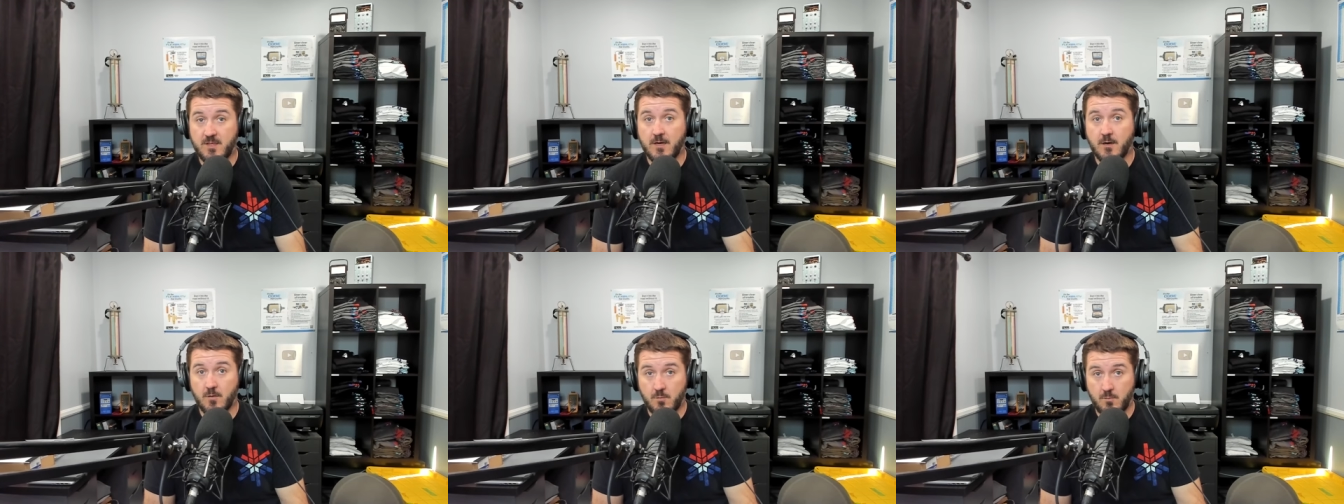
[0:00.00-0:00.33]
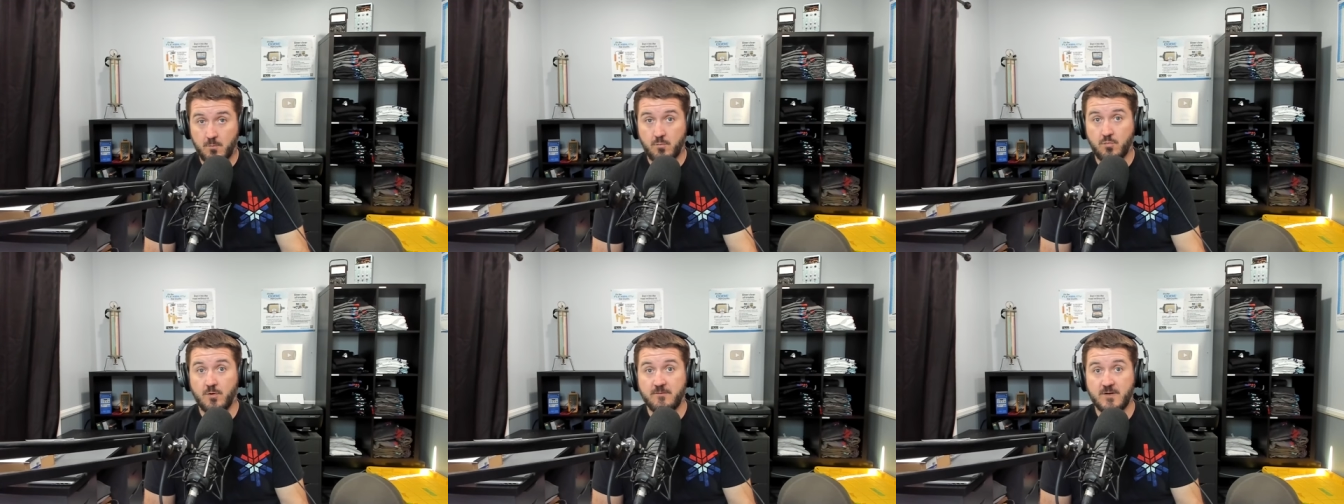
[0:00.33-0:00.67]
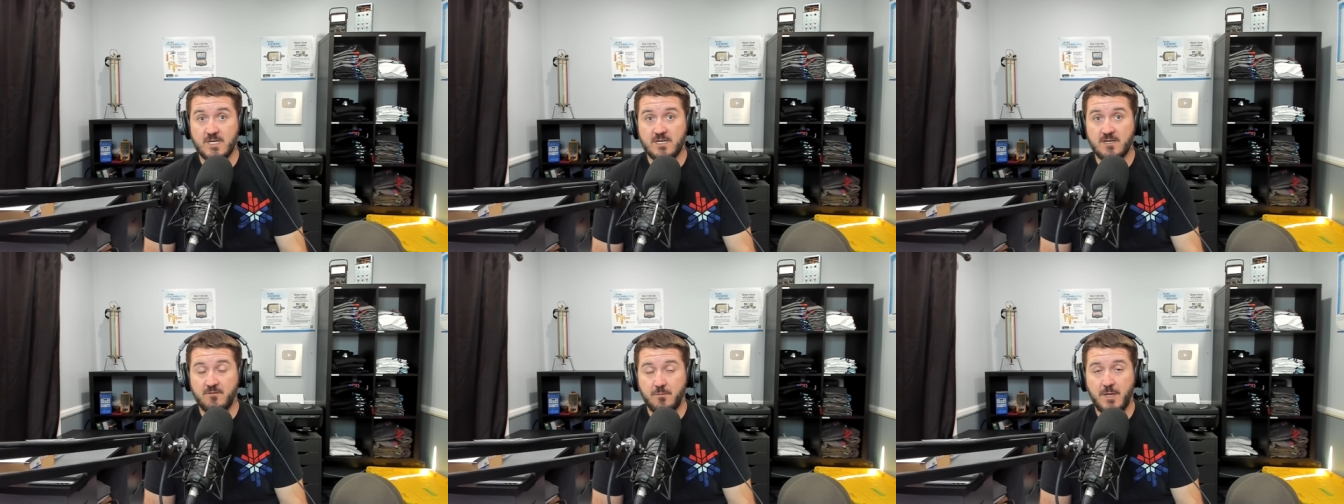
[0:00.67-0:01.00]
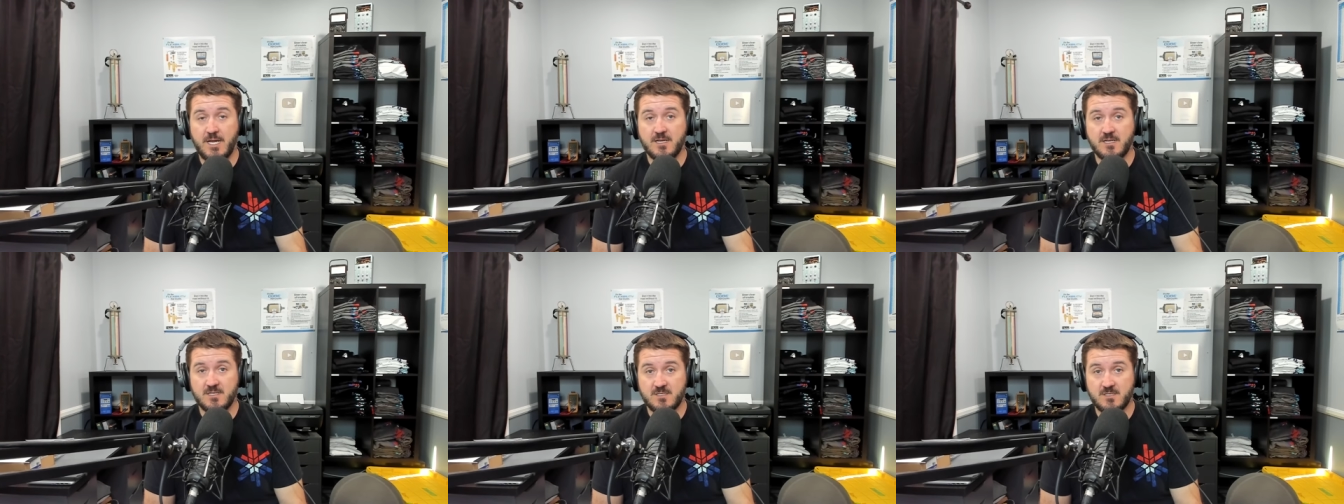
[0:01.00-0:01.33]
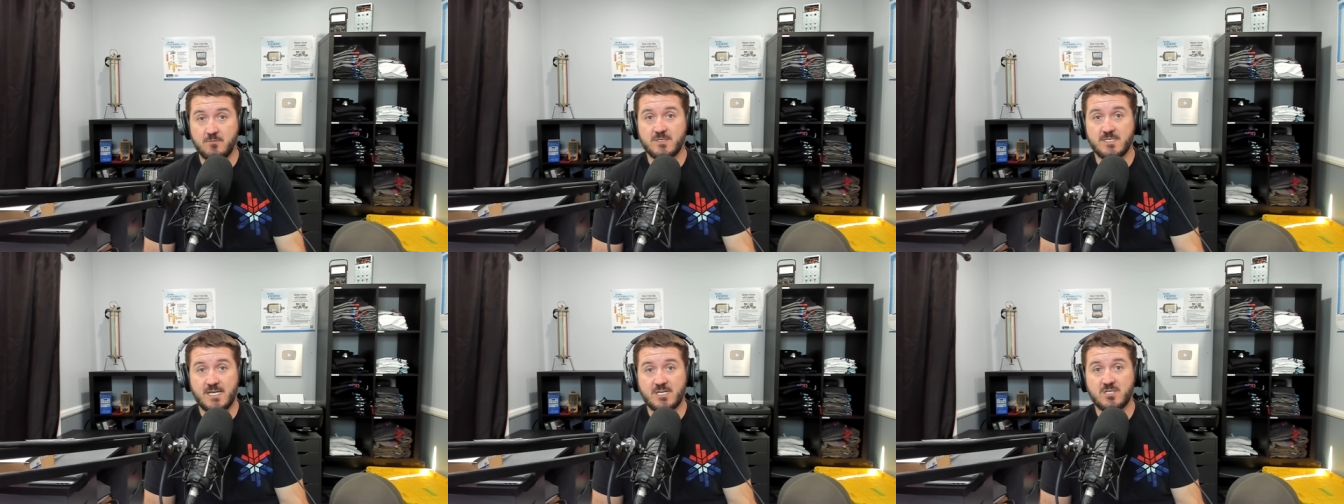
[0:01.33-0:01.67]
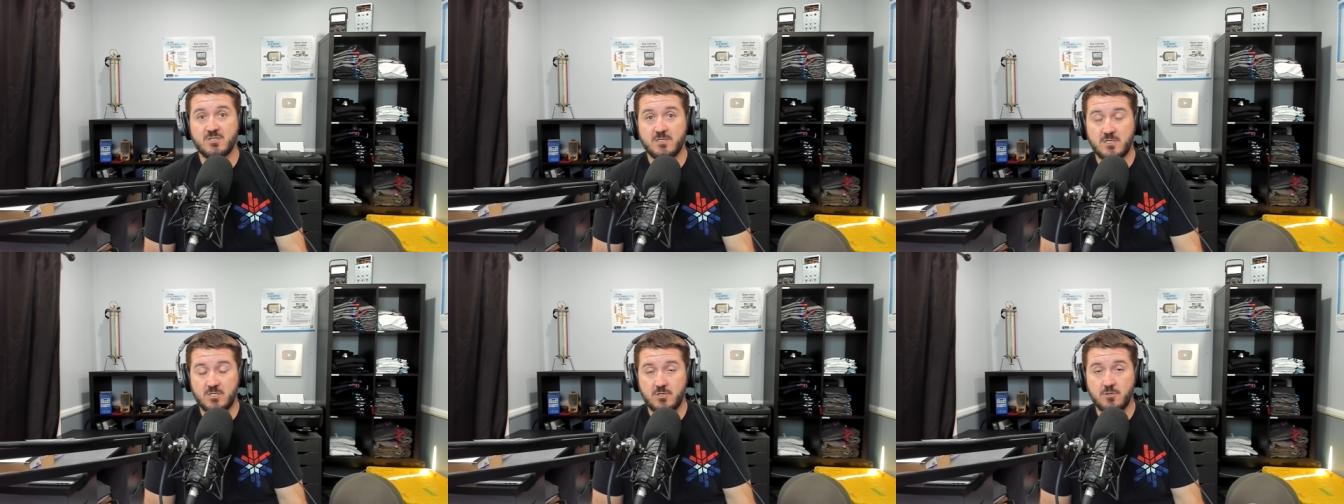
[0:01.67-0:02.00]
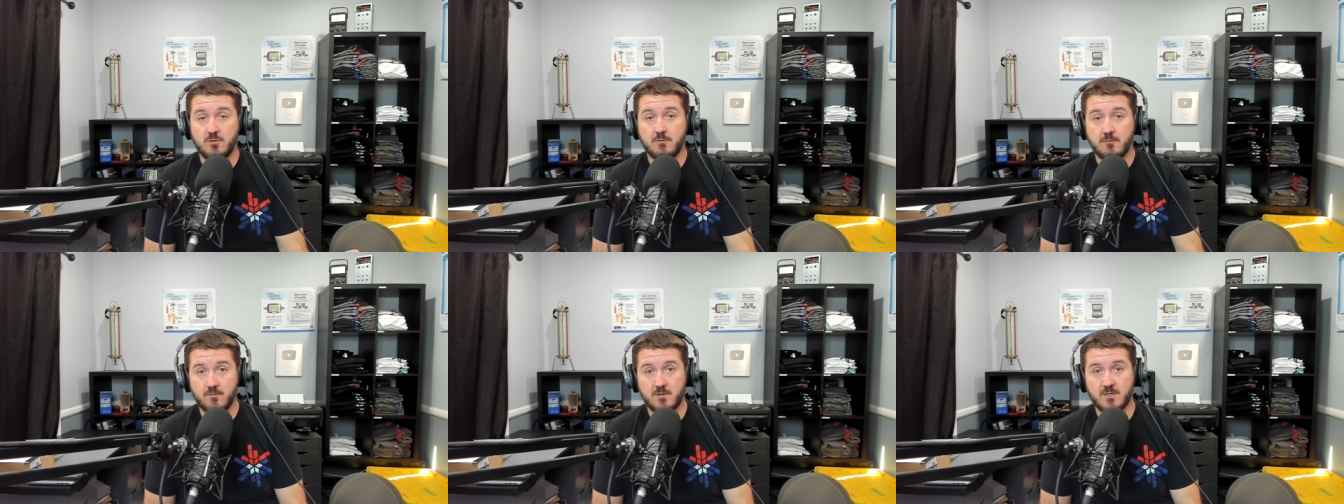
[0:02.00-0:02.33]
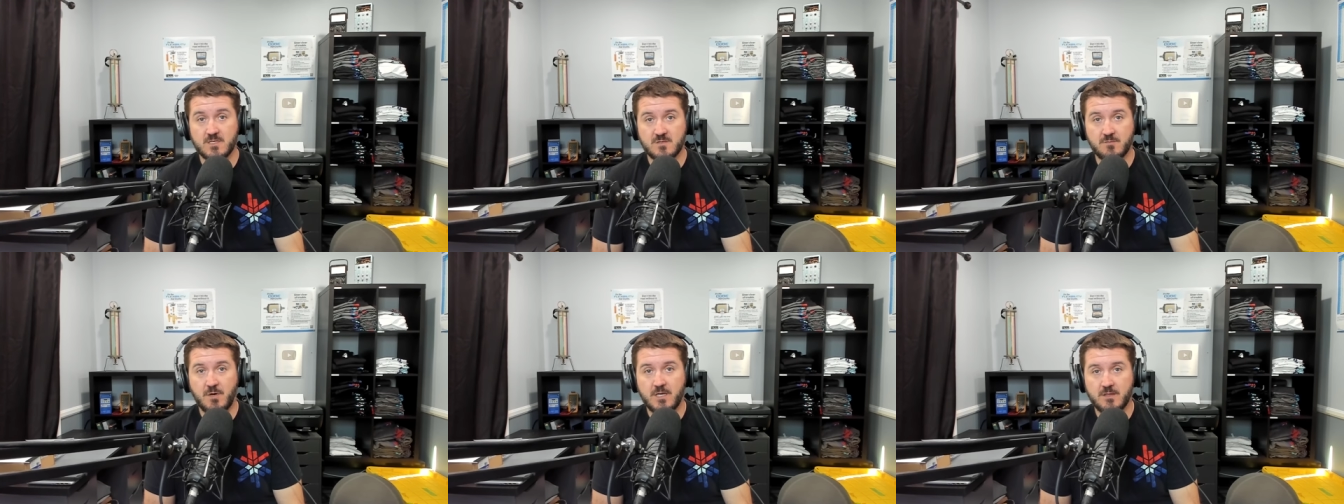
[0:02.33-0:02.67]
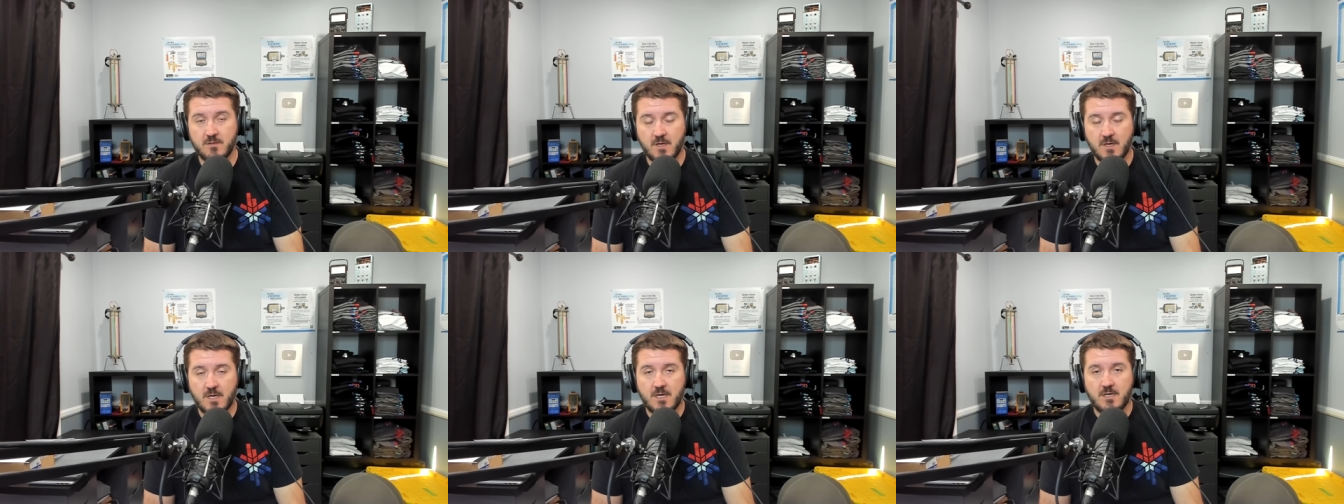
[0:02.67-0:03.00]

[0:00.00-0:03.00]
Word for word: their preventative maintenance. It was actually due for this month.